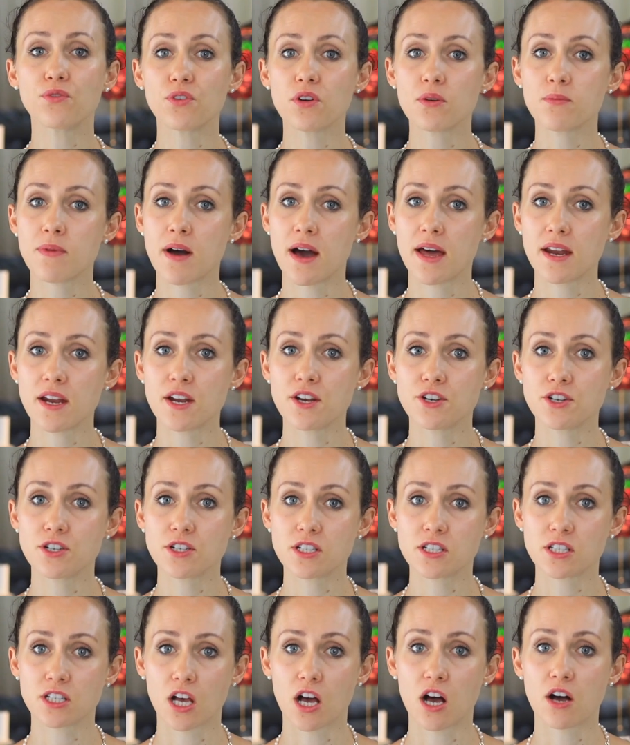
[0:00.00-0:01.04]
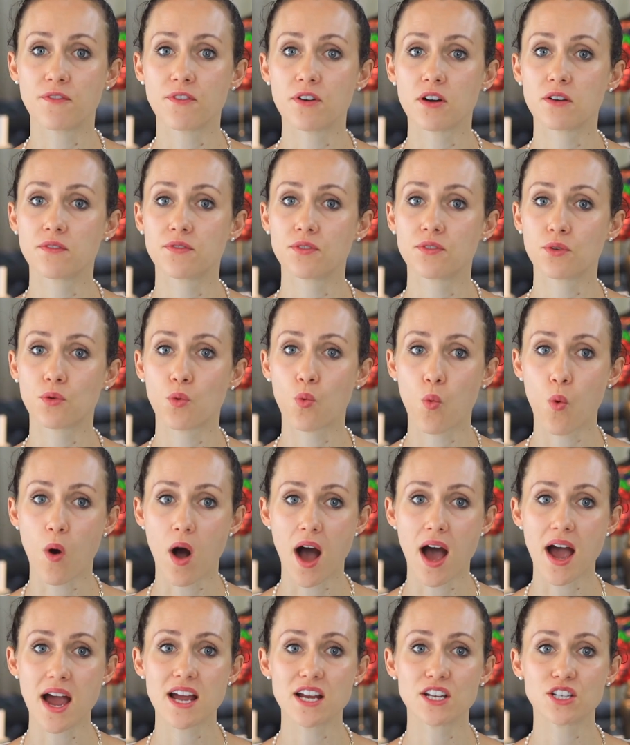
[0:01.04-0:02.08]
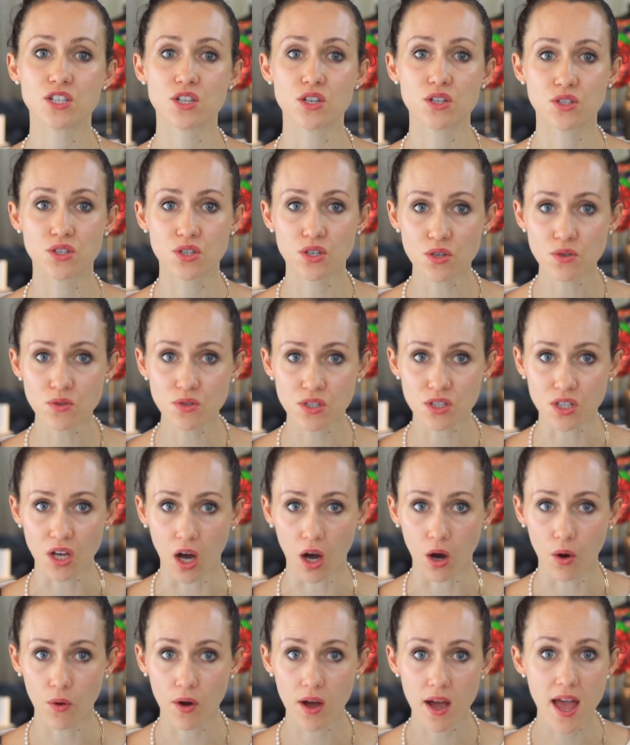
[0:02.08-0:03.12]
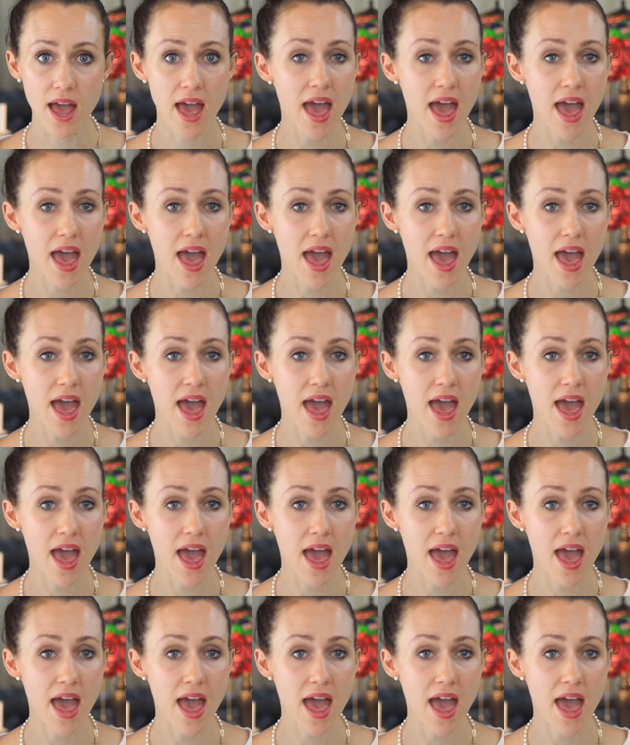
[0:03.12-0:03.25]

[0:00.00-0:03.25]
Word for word: reminded yourself of your why to do so.